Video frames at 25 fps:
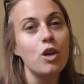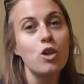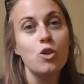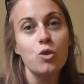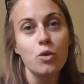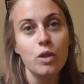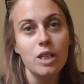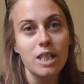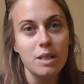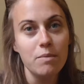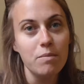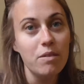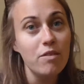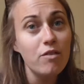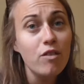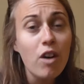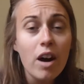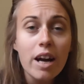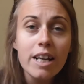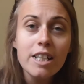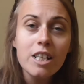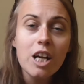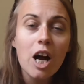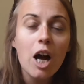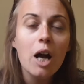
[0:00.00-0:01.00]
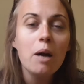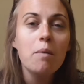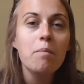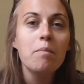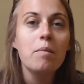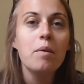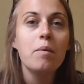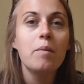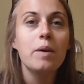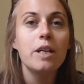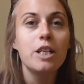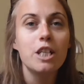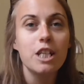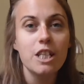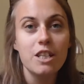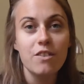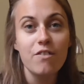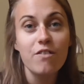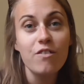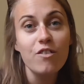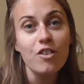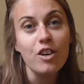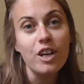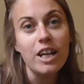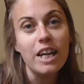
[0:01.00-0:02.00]
joined in with Fine Time, which is a
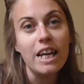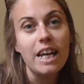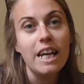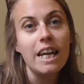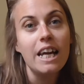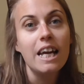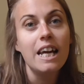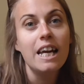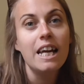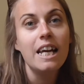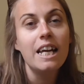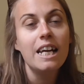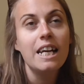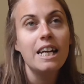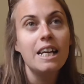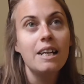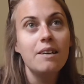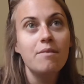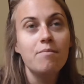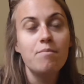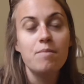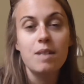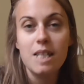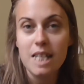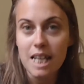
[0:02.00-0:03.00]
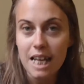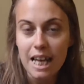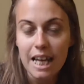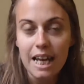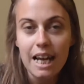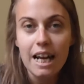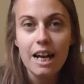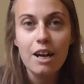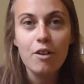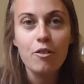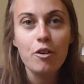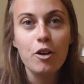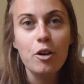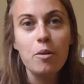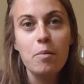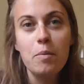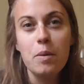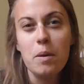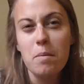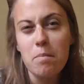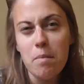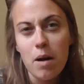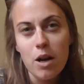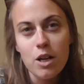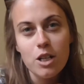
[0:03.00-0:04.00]
free singing group
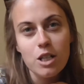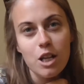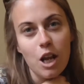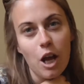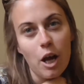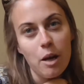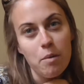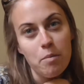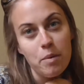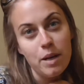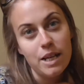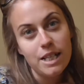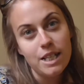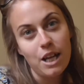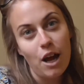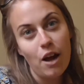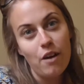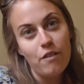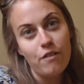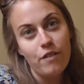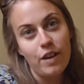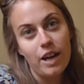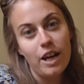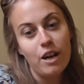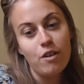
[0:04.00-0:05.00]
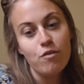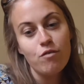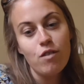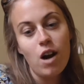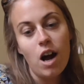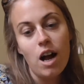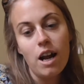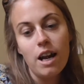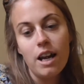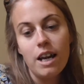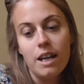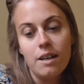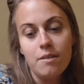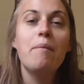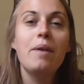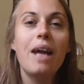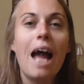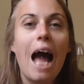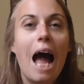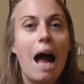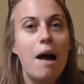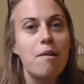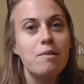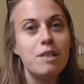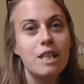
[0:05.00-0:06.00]
that most libraries I think run, and we
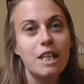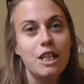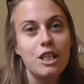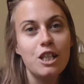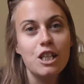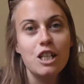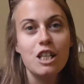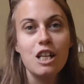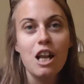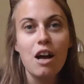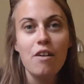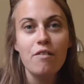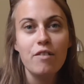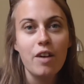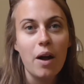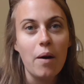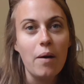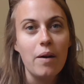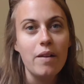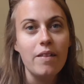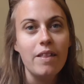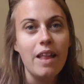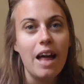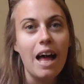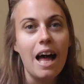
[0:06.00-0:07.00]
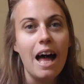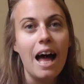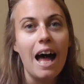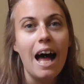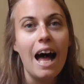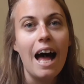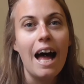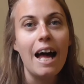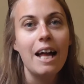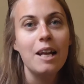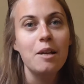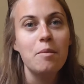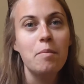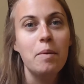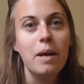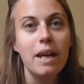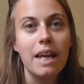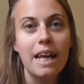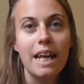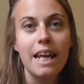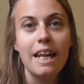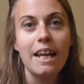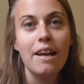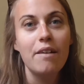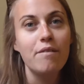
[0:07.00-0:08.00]
absolutely just love going there and
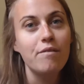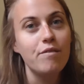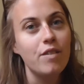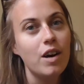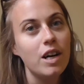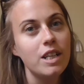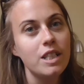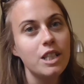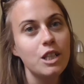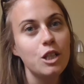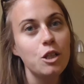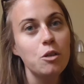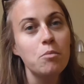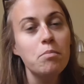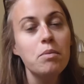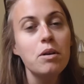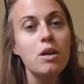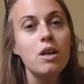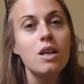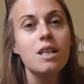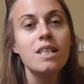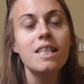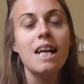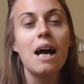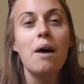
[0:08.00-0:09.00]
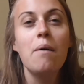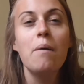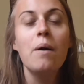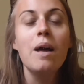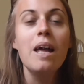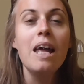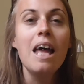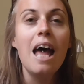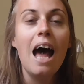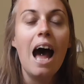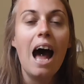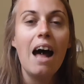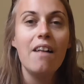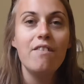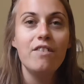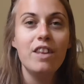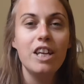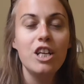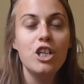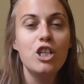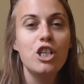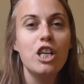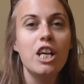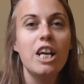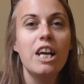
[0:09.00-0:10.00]
picking and finding new books out. And
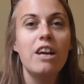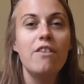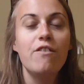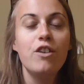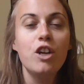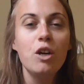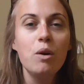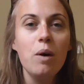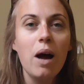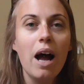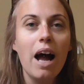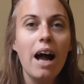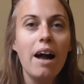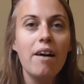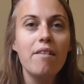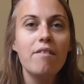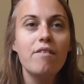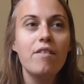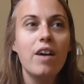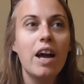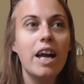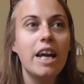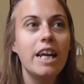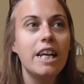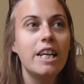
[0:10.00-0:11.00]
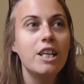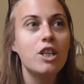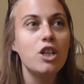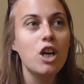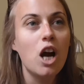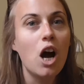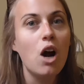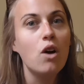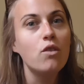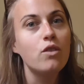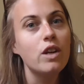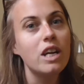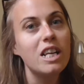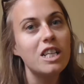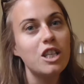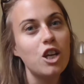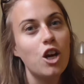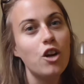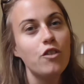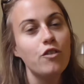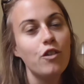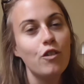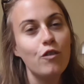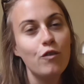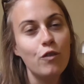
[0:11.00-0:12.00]
this year, if you have a child that is
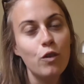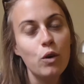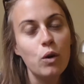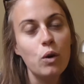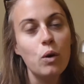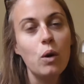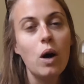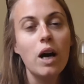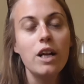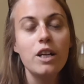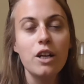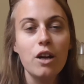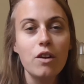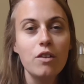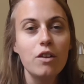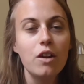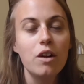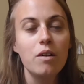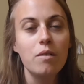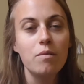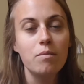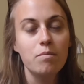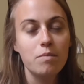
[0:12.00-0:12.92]
over 4, I know that